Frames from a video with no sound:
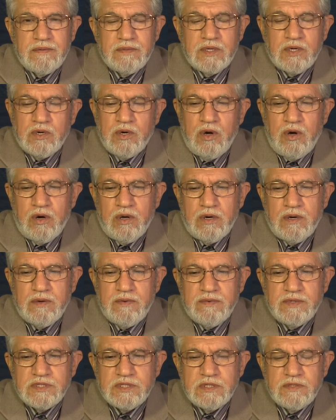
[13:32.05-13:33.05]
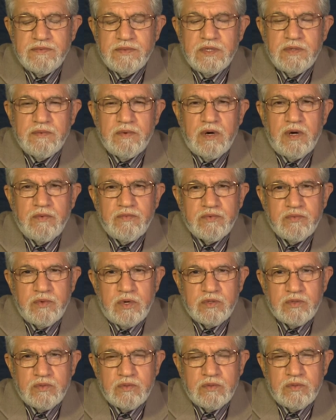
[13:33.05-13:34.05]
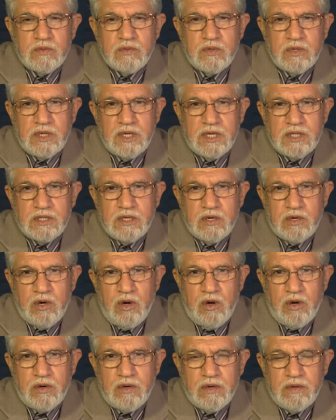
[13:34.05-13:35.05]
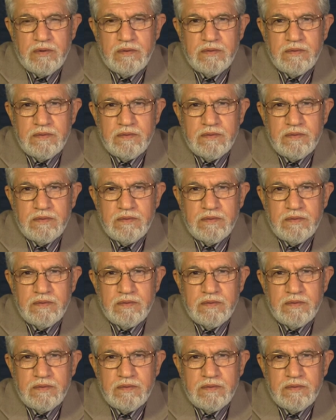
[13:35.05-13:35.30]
The car, which we want to create the car,